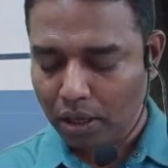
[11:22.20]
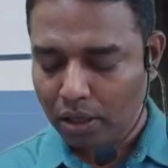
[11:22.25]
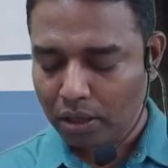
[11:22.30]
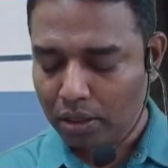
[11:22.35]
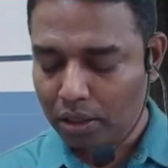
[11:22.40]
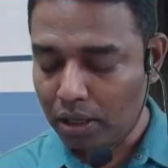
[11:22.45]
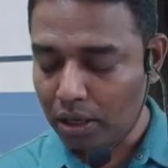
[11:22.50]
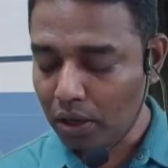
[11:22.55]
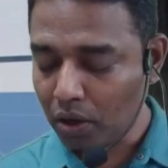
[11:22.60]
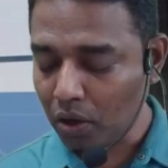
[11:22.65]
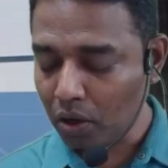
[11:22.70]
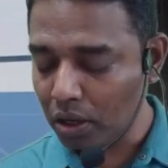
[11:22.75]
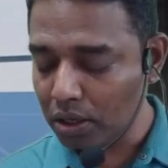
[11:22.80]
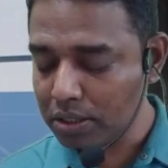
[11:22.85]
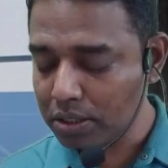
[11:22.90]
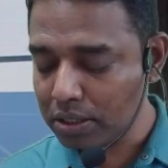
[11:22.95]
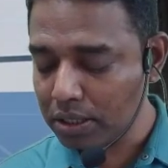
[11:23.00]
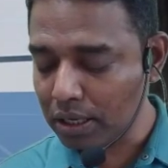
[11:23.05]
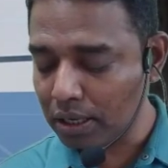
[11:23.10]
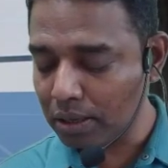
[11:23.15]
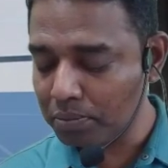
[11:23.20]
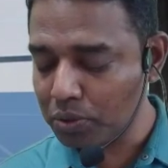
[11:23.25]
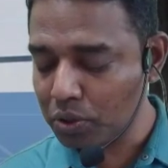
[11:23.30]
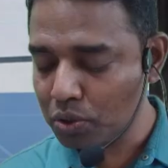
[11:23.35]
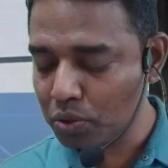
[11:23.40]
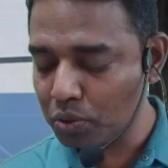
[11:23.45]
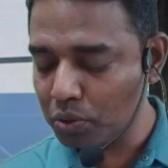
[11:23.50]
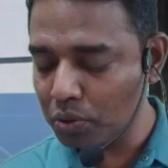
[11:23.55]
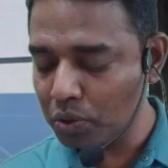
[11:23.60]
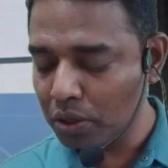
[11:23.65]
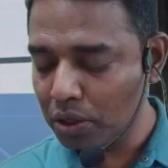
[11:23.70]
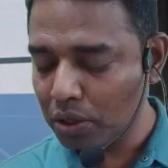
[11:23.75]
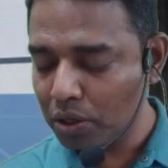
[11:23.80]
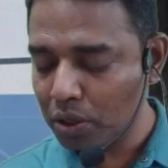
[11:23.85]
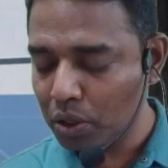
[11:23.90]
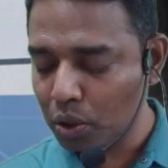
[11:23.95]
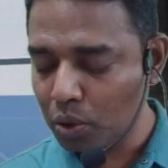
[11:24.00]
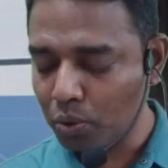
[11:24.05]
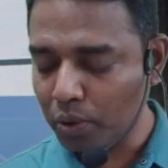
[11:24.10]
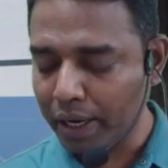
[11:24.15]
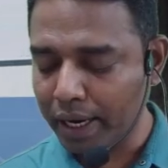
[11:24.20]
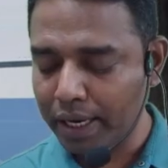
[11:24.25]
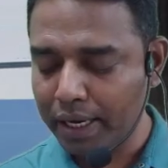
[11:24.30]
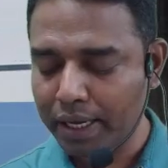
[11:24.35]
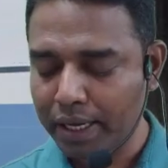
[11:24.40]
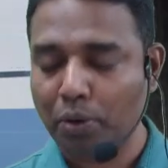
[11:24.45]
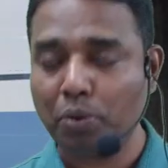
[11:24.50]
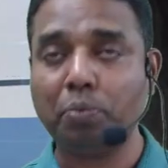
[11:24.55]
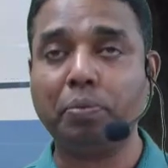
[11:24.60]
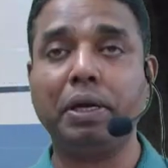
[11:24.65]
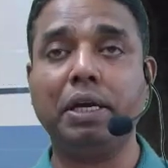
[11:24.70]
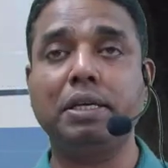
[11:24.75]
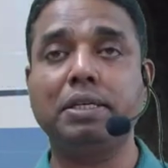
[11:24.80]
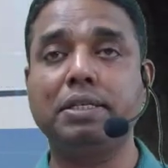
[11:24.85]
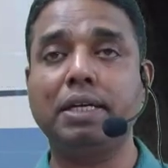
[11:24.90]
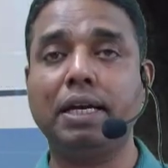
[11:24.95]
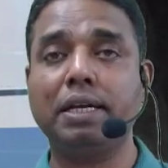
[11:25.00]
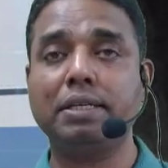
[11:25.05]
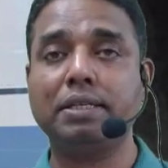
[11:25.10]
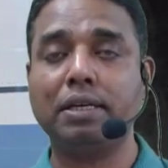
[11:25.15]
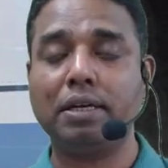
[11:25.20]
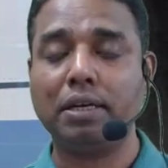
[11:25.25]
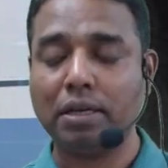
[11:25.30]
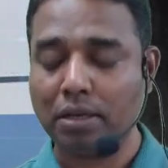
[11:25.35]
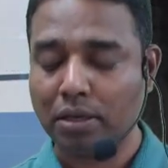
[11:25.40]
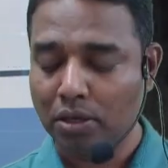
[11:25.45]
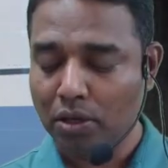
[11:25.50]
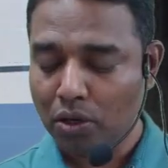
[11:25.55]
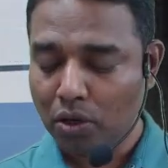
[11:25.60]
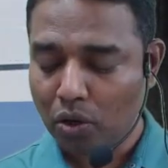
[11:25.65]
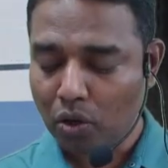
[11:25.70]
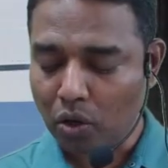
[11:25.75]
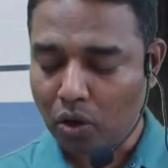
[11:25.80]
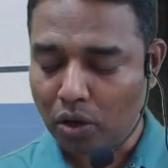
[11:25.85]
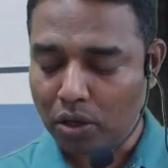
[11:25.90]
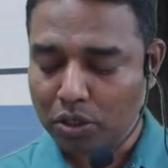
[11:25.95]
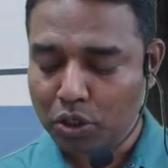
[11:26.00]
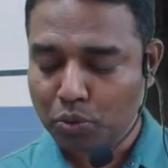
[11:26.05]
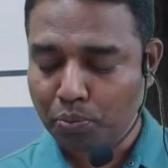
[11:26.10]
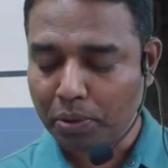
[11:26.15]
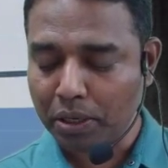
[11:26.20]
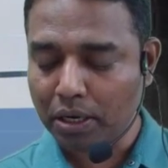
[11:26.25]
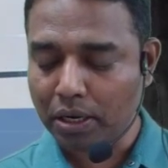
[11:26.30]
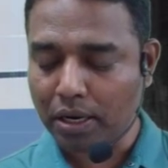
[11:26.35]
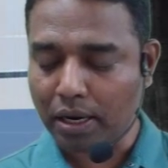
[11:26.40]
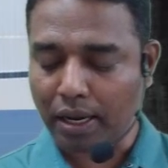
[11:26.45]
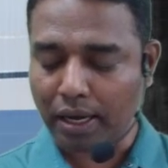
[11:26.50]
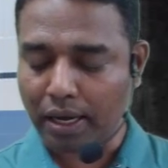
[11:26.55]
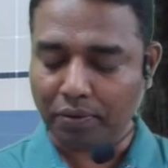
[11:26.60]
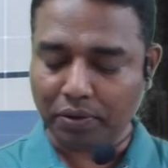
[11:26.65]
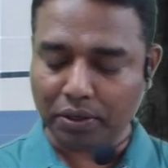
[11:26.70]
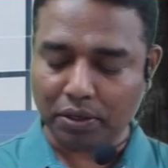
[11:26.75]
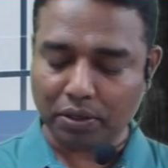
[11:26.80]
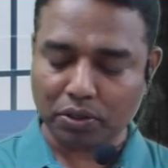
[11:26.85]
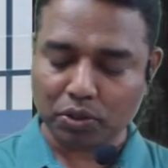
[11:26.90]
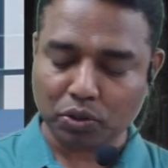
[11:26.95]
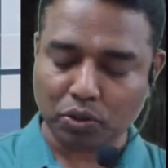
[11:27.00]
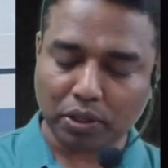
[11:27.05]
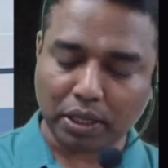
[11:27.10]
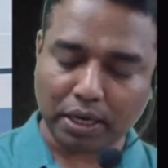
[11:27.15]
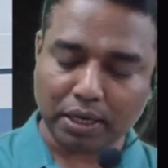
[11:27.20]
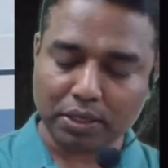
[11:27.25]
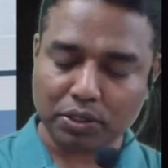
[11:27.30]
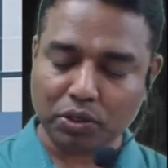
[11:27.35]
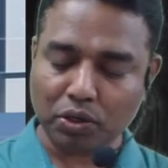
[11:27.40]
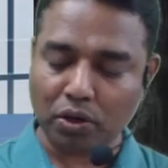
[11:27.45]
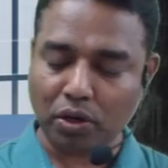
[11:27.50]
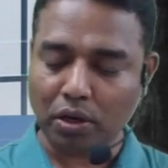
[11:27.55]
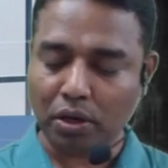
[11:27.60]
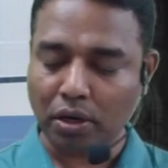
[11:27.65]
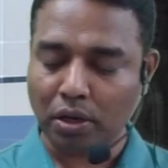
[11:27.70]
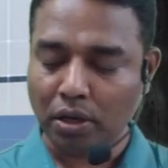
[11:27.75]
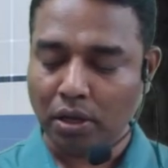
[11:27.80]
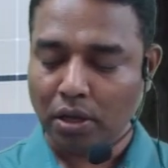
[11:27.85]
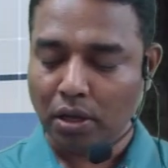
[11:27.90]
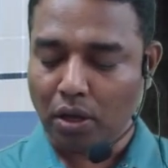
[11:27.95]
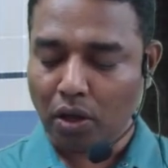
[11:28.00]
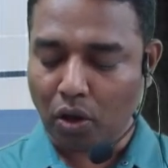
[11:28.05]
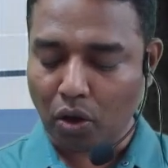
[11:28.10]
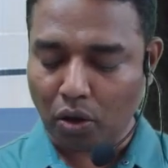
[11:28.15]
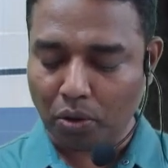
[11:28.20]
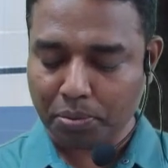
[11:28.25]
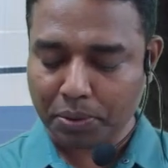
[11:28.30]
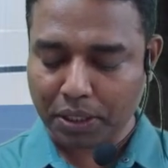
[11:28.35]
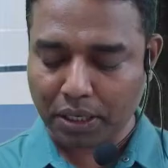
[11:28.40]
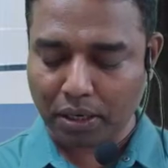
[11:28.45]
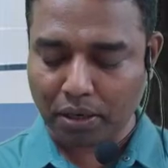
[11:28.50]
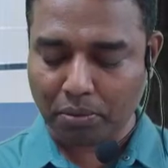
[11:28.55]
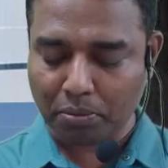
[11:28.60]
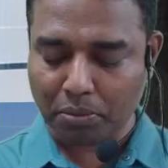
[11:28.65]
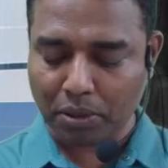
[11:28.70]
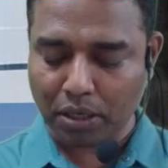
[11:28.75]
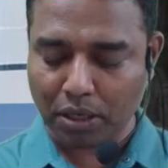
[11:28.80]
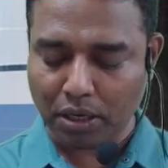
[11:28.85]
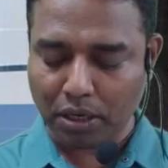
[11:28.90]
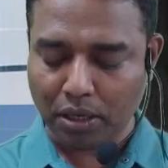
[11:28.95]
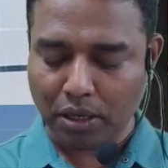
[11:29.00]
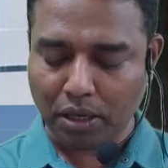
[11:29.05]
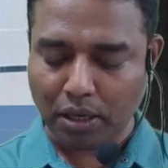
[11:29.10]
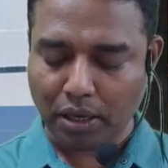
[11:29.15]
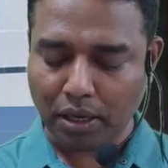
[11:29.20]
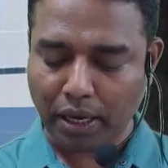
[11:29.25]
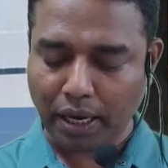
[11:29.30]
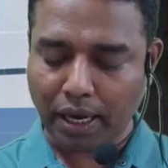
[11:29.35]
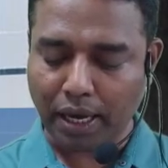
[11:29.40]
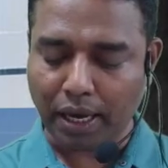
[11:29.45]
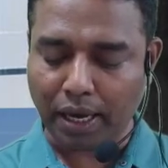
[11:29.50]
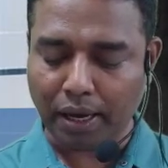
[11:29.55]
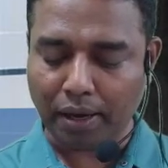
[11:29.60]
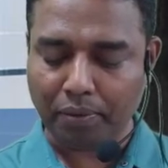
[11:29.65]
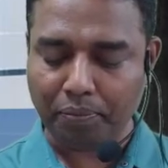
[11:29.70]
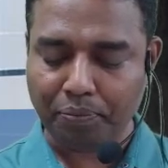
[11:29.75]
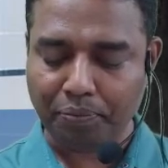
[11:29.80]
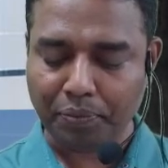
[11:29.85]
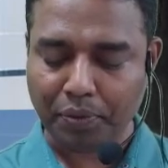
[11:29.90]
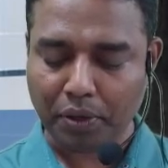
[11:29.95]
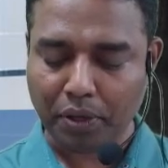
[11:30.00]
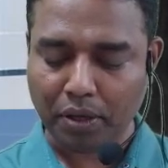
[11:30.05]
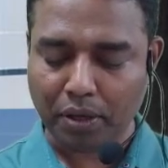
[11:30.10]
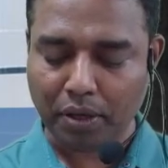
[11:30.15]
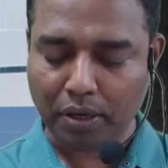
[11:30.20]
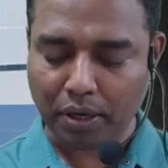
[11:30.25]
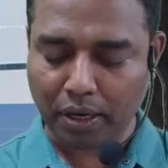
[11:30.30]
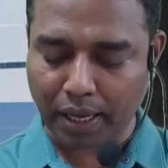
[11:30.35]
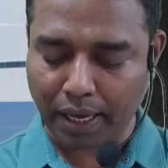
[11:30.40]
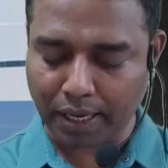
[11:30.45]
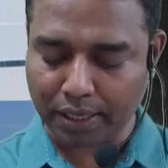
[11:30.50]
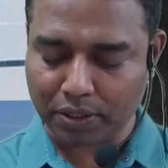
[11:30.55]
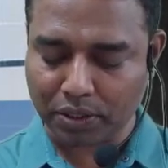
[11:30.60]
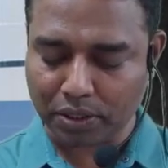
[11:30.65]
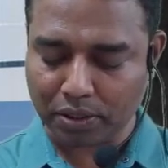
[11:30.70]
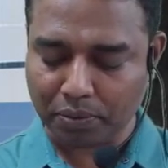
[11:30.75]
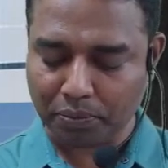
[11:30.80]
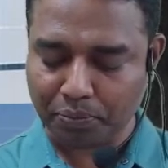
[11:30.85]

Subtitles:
the cost comes to 280 rupees. That is a cost per driver. So that is your option number A. Next,